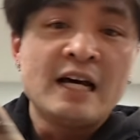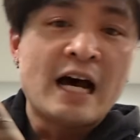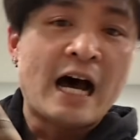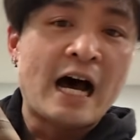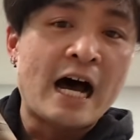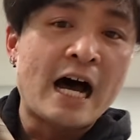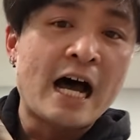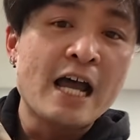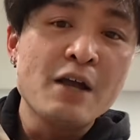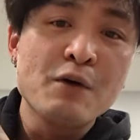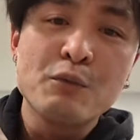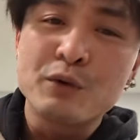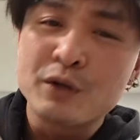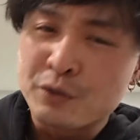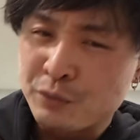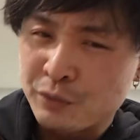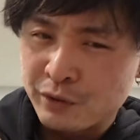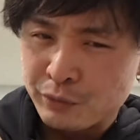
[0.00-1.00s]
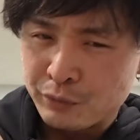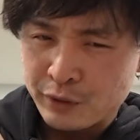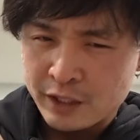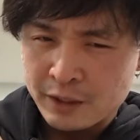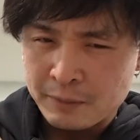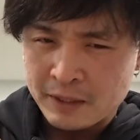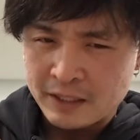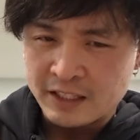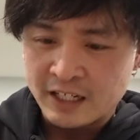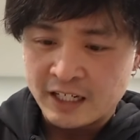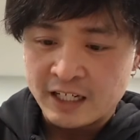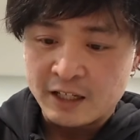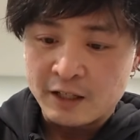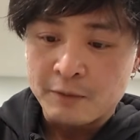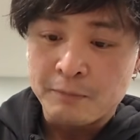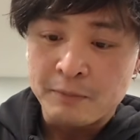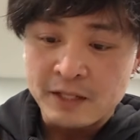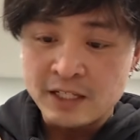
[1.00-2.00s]
I wouldn't really recommend
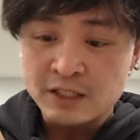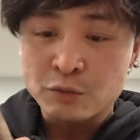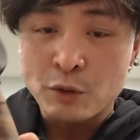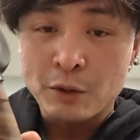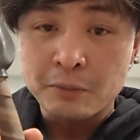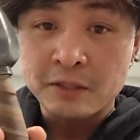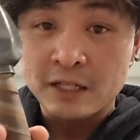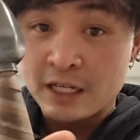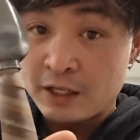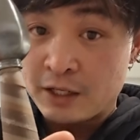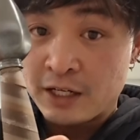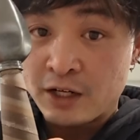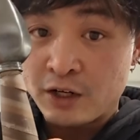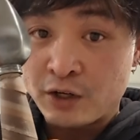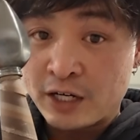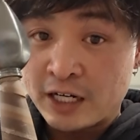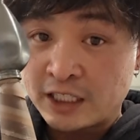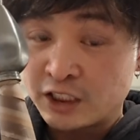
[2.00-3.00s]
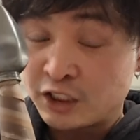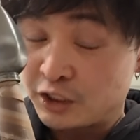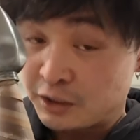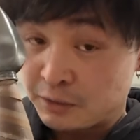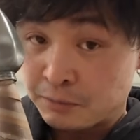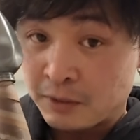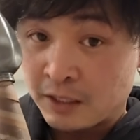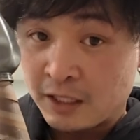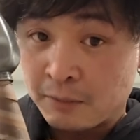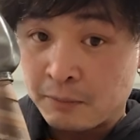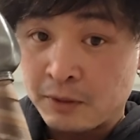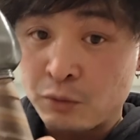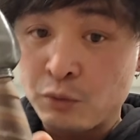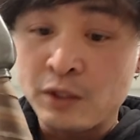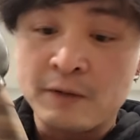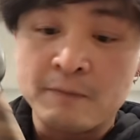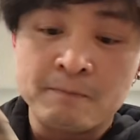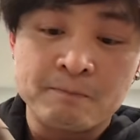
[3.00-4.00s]
tightening it because what happens is it can actually split in
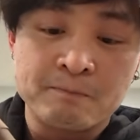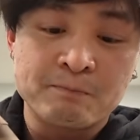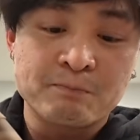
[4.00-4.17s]
between.